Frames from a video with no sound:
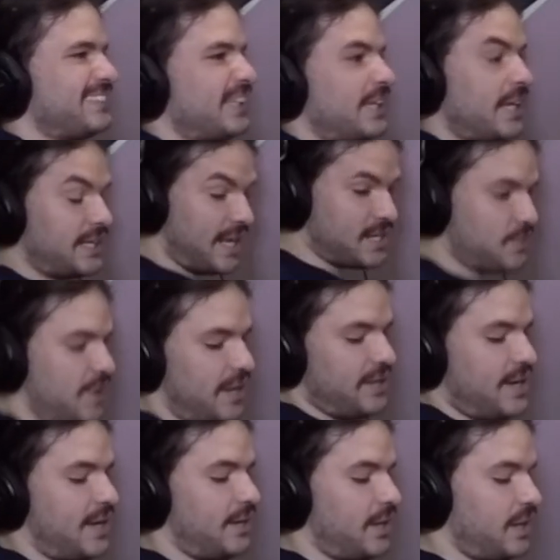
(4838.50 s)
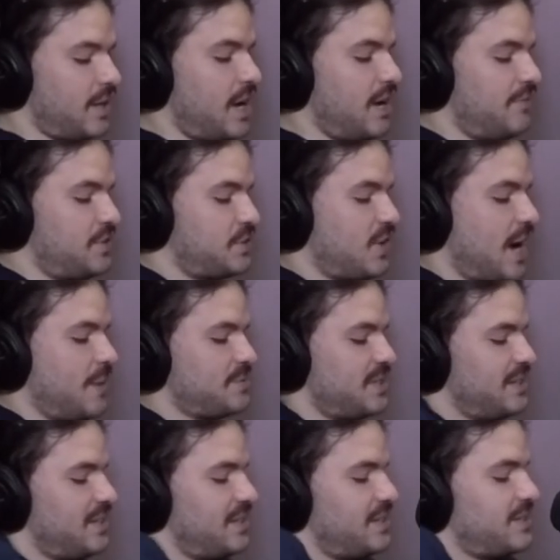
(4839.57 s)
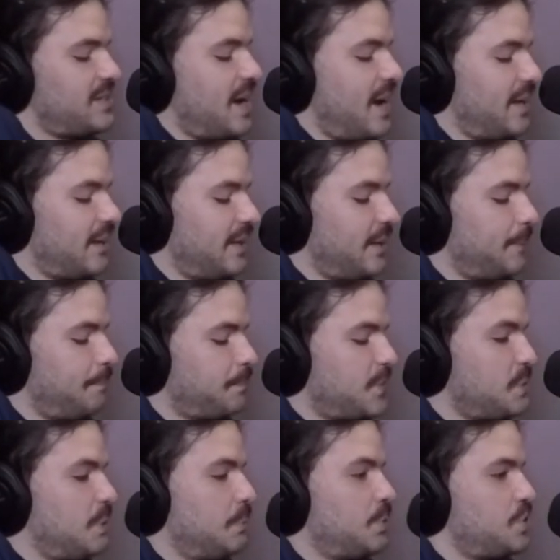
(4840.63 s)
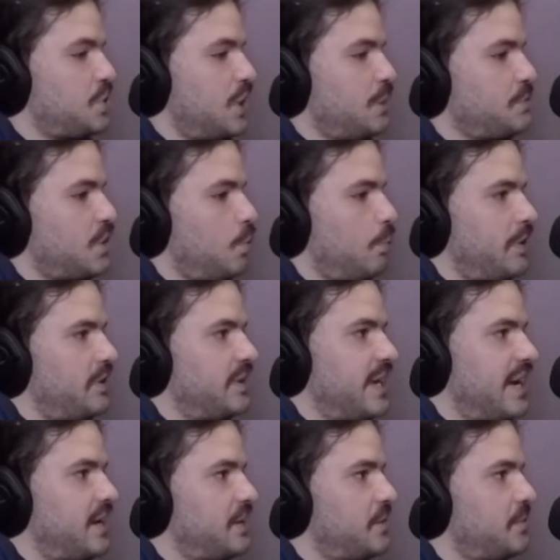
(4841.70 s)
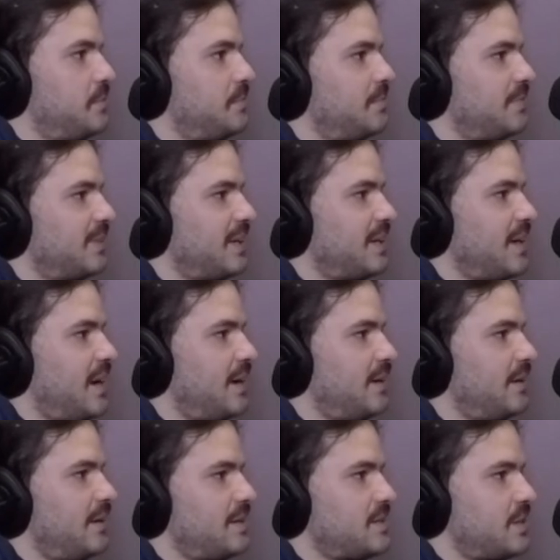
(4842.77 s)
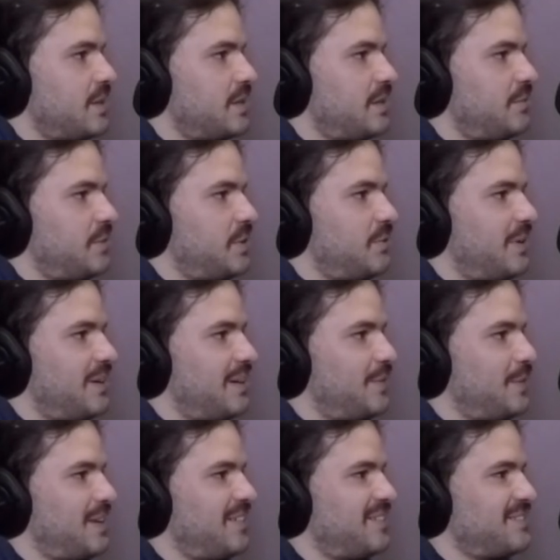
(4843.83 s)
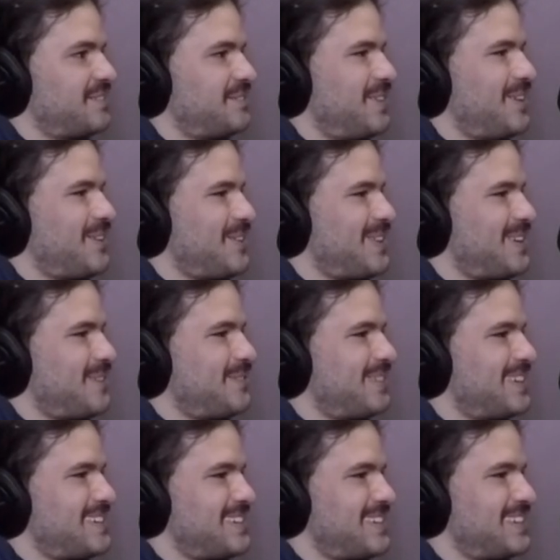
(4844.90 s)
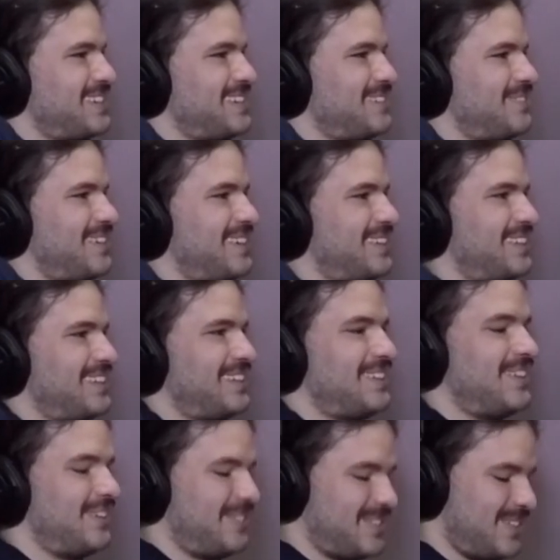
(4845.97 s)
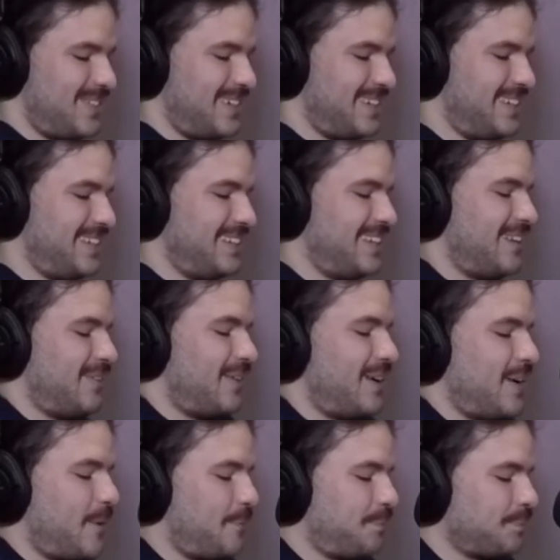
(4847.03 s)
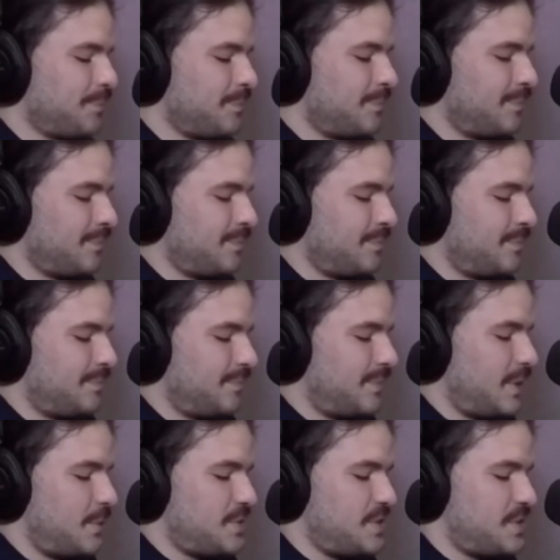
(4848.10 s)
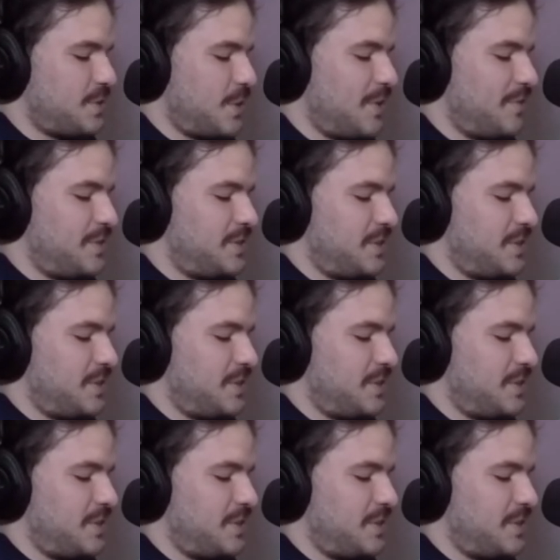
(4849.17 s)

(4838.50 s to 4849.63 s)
that's why like a lot of his crimes they just got like because people just thought he was like a weird gay dude, like kind of, and so they didn't really want to ever like fuck with him because like they didn't want to like they thought it was all icky. They were there was a story of a dude.